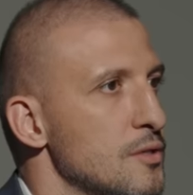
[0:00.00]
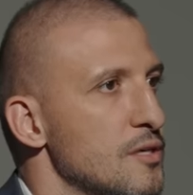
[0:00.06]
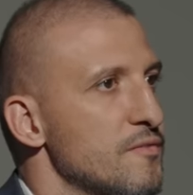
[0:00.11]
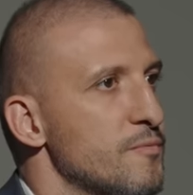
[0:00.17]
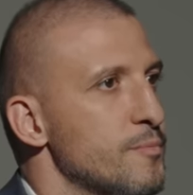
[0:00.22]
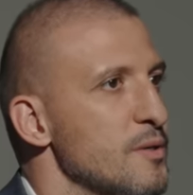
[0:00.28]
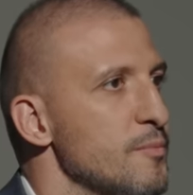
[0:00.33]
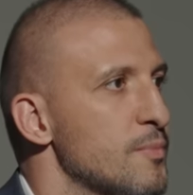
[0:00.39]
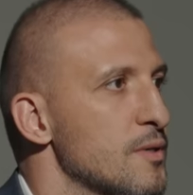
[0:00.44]

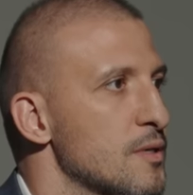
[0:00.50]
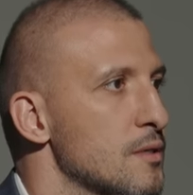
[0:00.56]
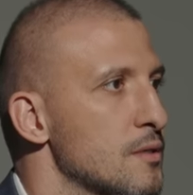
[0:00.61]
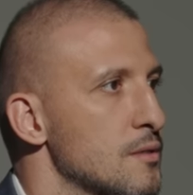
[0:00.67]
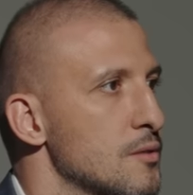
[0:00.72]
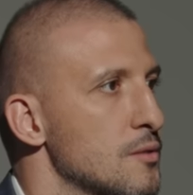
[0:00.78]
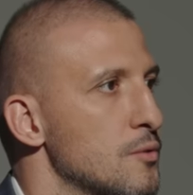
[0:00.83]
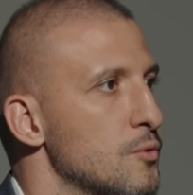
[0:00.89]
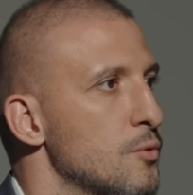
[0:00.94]
have people
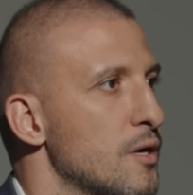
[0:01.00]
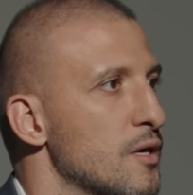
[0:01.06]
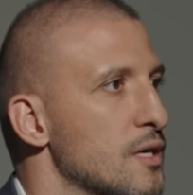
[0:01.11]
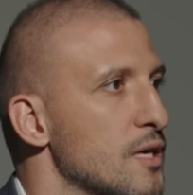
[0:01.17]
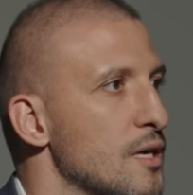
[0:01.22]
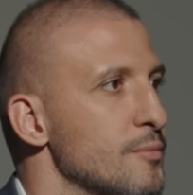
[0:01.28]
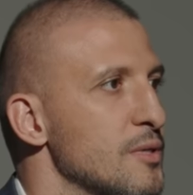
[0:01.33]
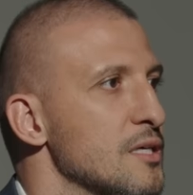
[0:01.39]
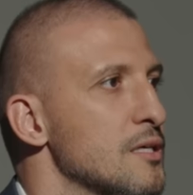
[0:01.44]
who are
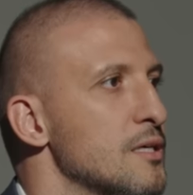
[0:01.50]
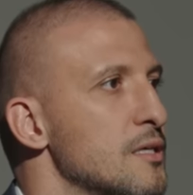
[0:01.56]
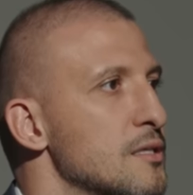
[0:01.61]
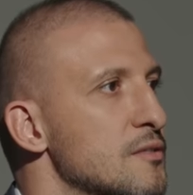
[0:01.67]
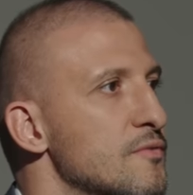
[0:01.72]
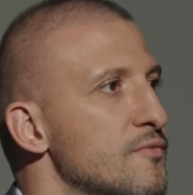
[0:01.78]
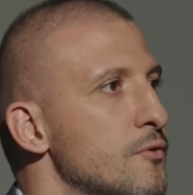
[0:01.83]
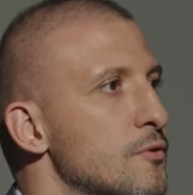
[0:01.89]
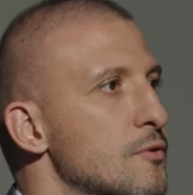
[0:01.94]
coming
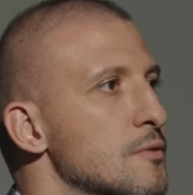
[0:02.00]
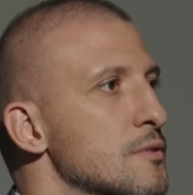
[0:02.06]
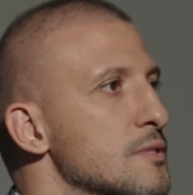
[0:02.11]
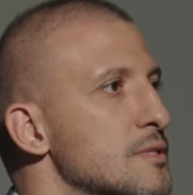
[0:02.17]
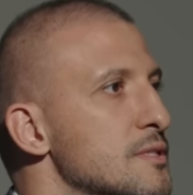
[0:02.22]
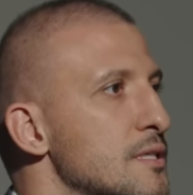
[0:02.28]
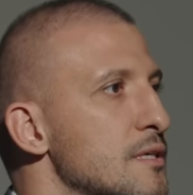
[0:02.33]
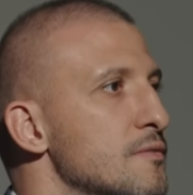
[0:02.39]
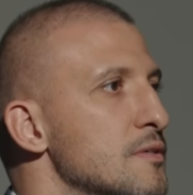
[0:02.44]
here for
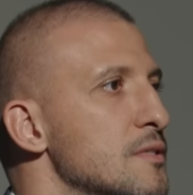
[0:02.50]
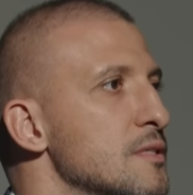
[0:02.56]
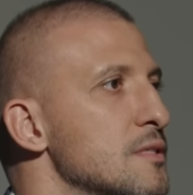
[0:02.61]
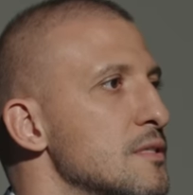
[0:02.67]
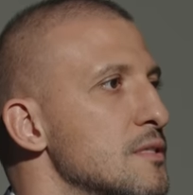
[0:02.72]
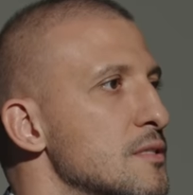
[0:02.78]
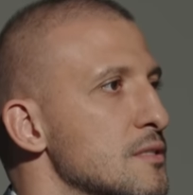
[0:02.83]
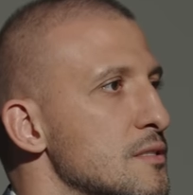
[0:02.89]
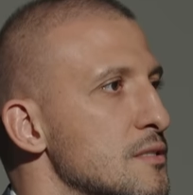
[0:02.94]
7
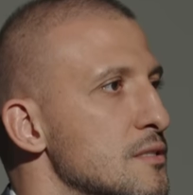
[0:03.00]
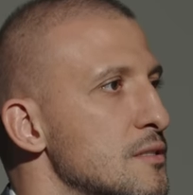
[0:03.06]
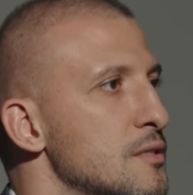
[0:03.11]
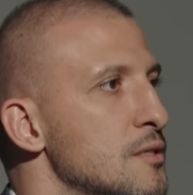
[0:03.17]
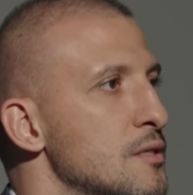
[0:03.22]
years.